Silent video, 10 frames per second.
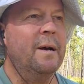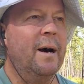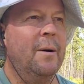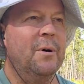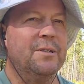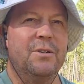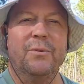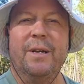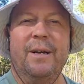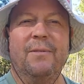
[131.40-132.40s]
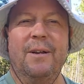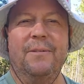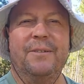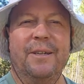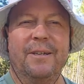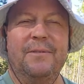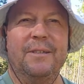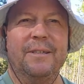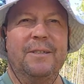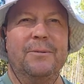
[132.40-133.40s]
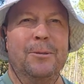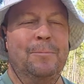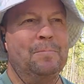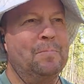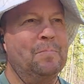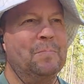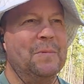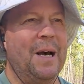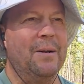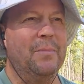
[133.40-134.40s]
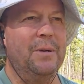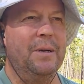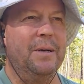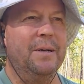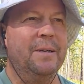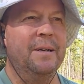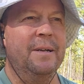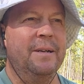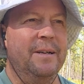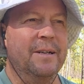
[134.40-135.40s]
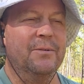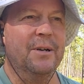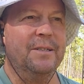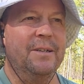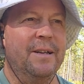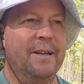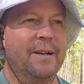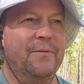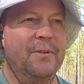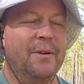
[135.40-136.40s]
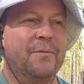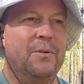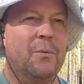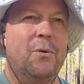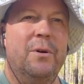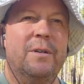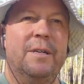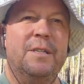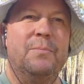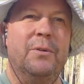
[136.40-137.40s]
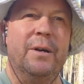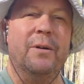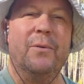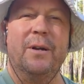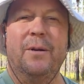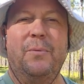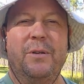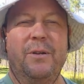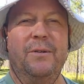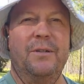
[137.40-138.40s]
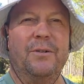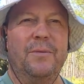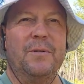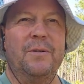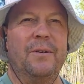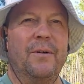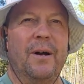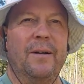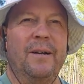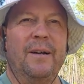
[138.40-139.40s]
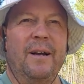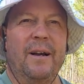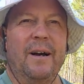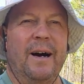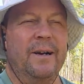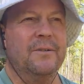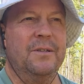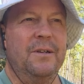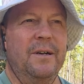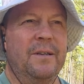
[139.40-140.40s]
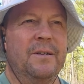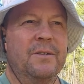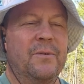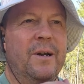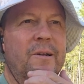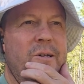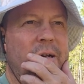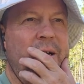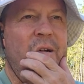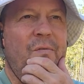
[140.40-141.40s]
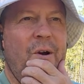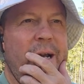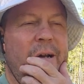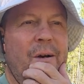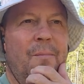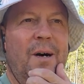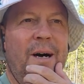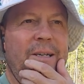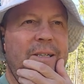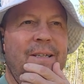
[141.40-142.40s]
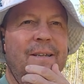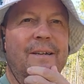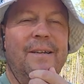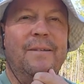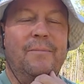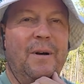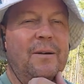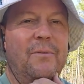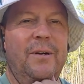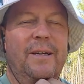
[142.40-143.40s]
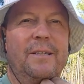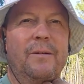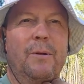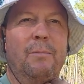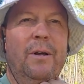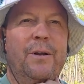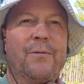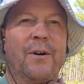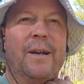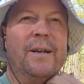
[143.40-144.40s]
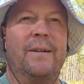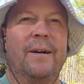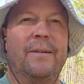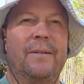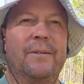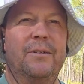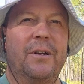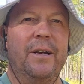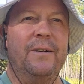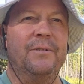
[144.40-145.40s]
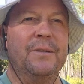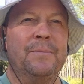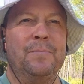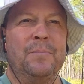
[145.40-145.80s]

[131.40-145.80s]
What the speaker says: How much do we have left to give to Israel? That'll be interesting. And then if the war does spread, are we going to put U.S. troops on the ground? I don't see how the Israelis are going to fight Hamas. And by the way, that's going to be bloody fighting down in those caves